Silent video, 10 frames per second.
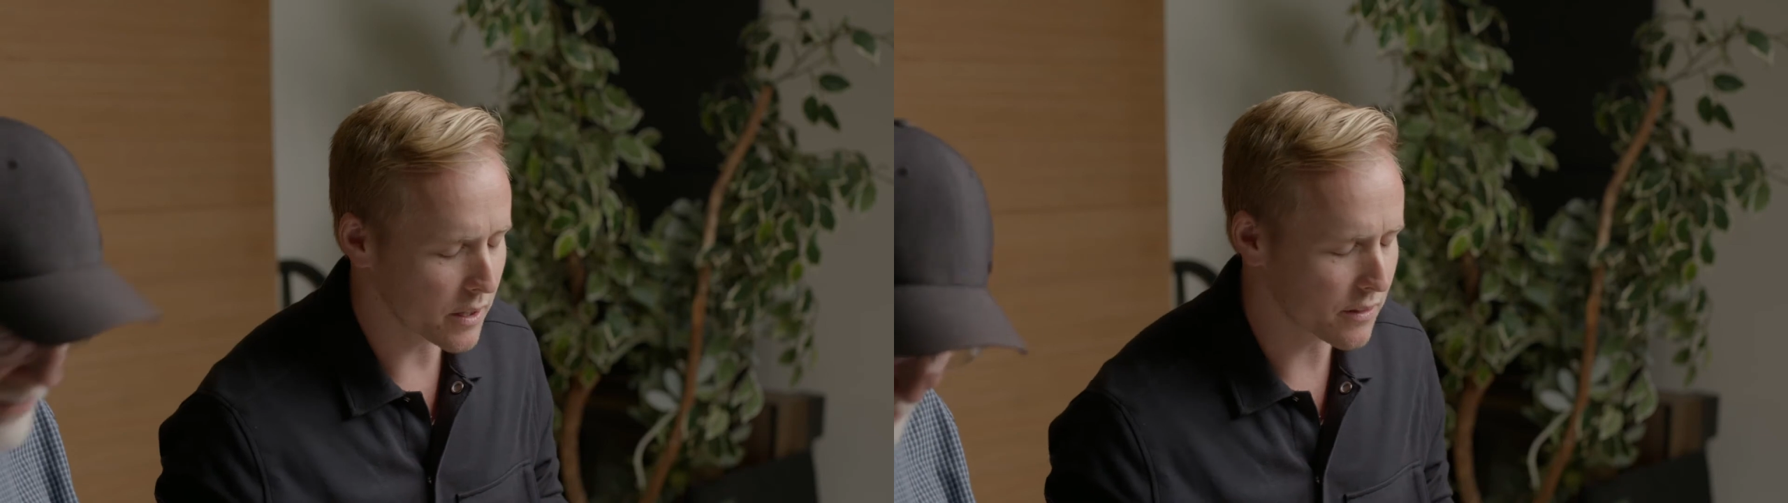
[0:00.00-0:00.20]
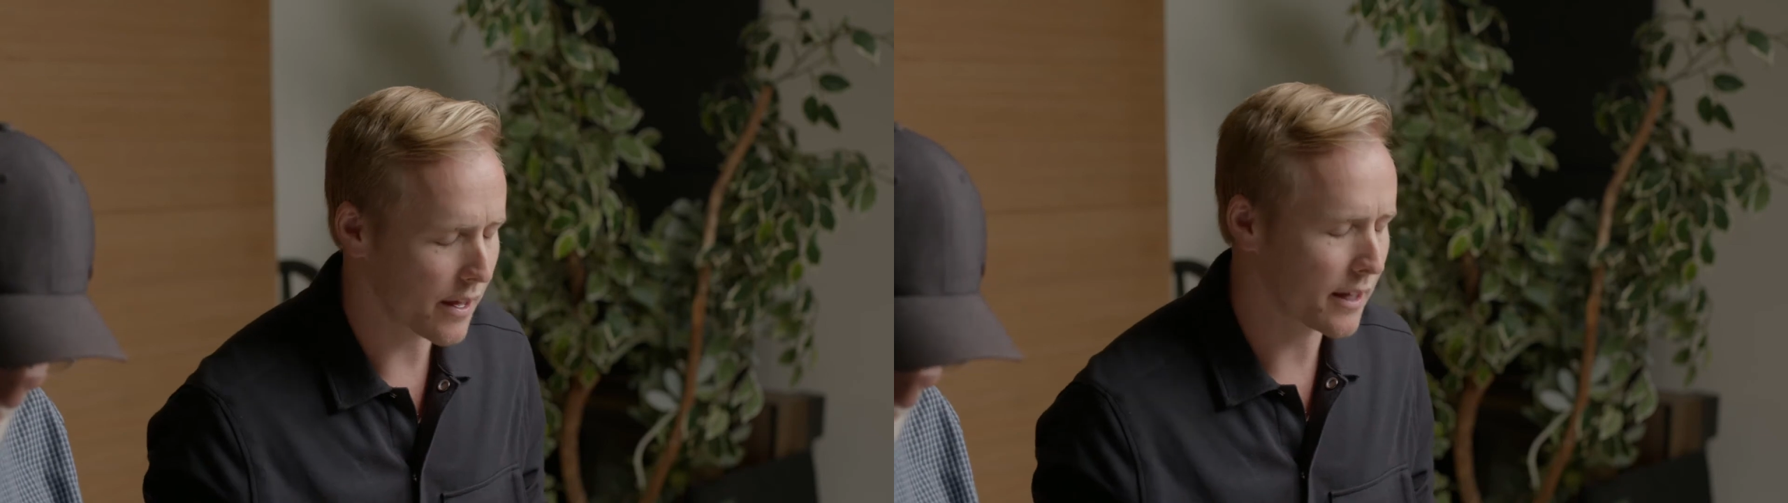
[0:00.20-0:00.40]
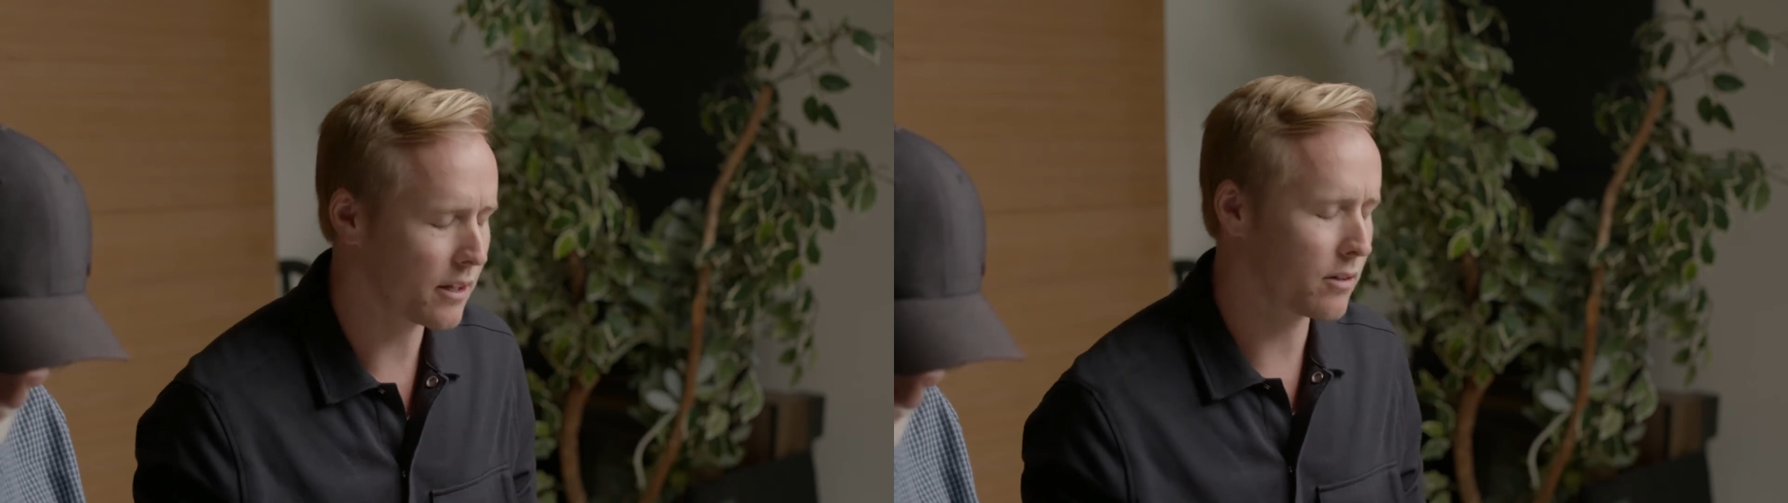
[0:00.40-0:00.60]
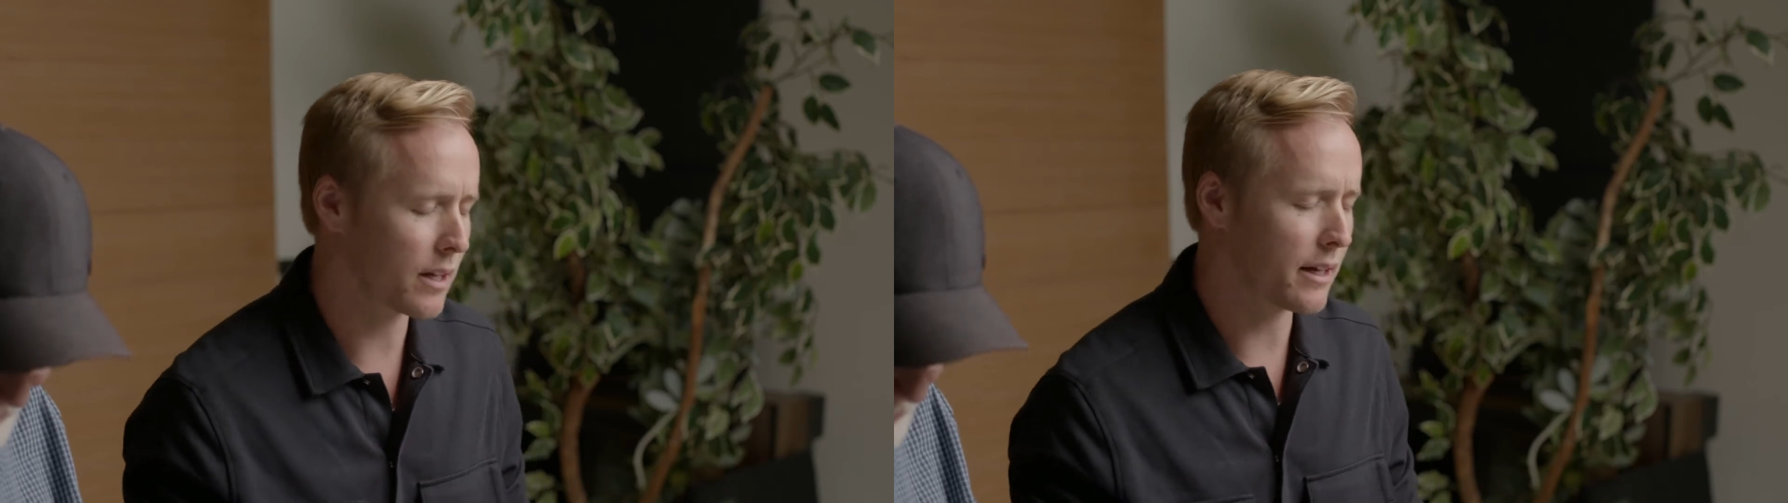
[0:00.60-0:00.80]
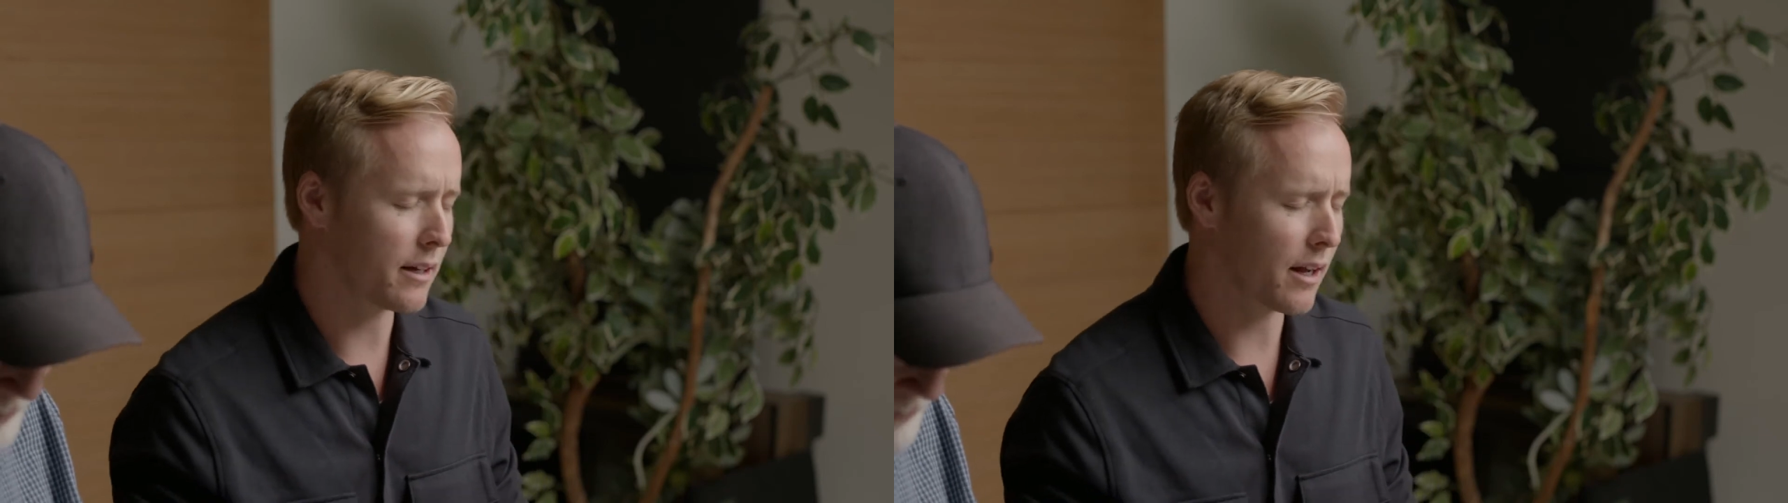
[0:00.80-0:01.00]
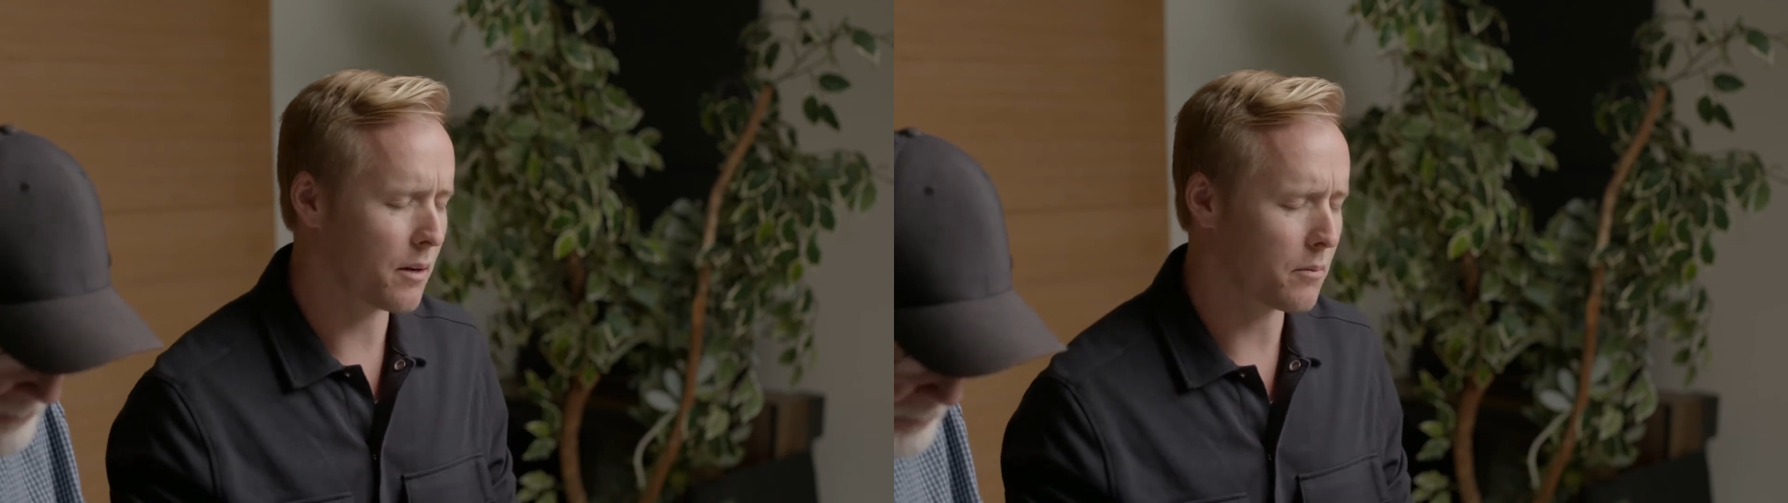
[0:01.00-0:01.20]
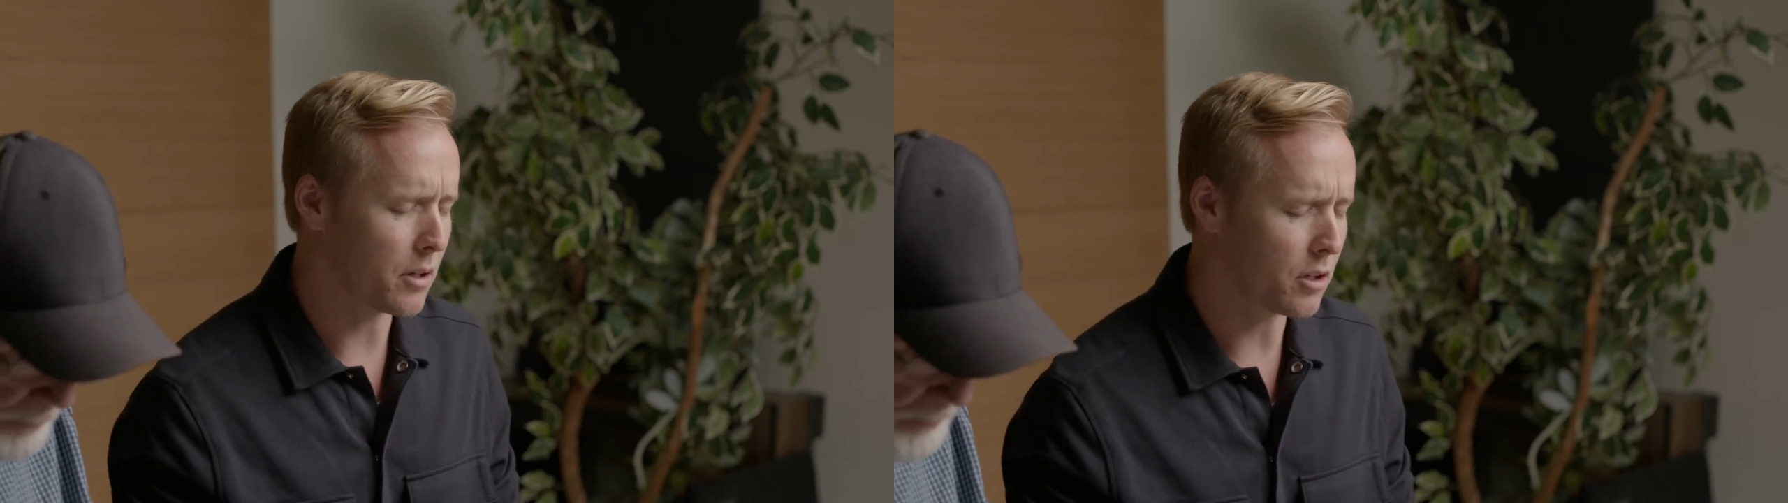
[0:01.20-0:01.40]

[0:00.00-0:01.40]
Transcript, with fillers: we thank you that um,